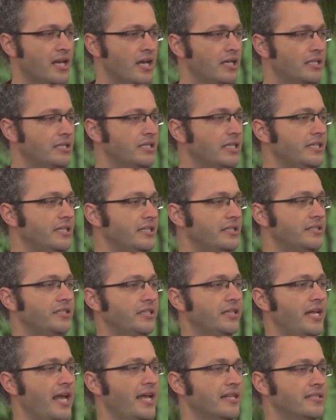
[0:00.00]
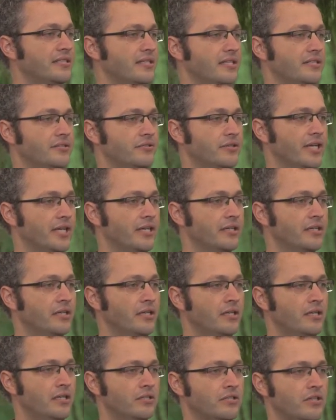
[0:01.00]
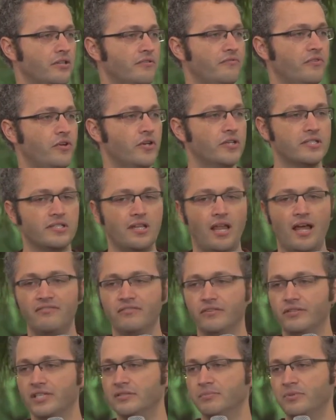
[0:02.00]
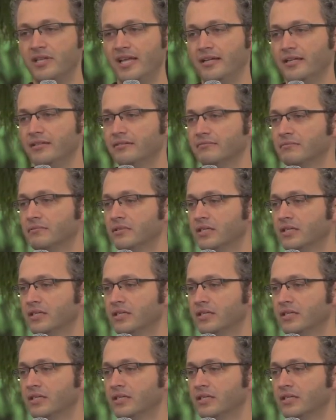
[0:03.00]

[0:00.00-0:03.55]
a lineage and ancestry to the first life on this planet,